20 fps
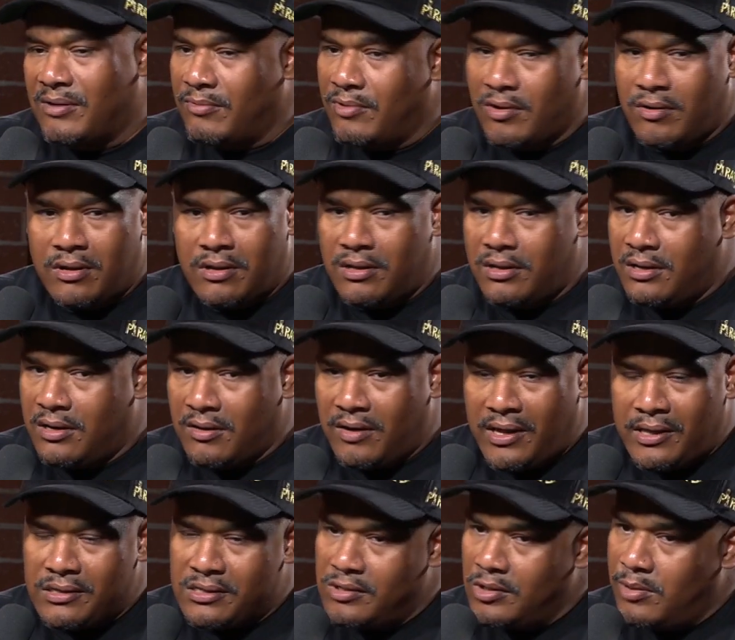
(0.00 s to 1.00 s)
I would go to, you know,
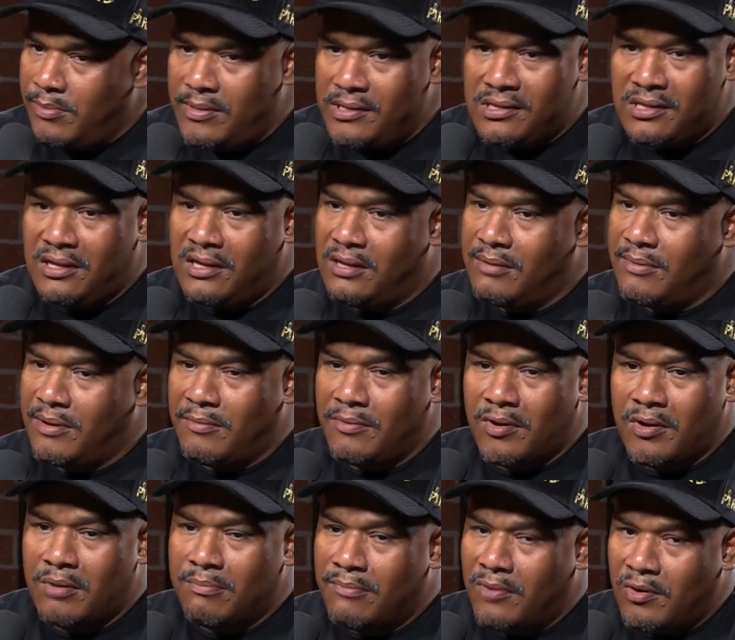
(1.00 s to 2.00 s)
like Student Museum. I
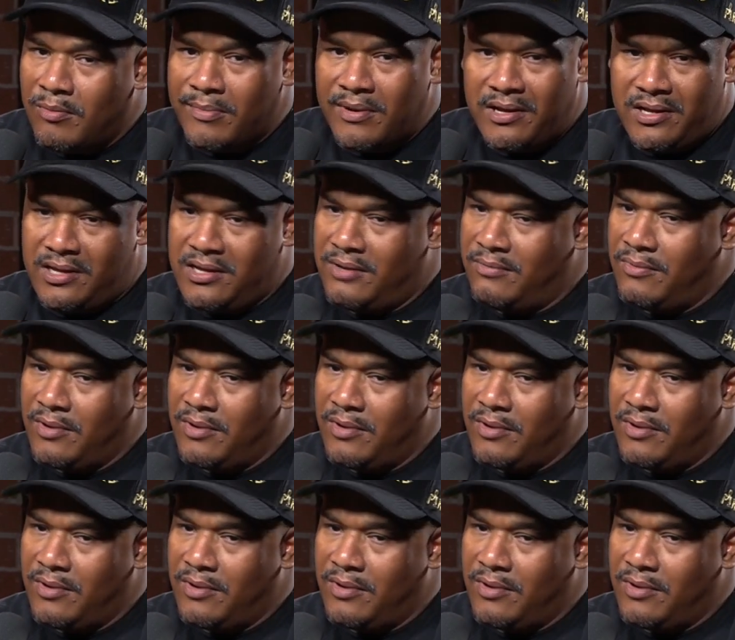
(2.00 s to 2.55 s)
would go to MoMA.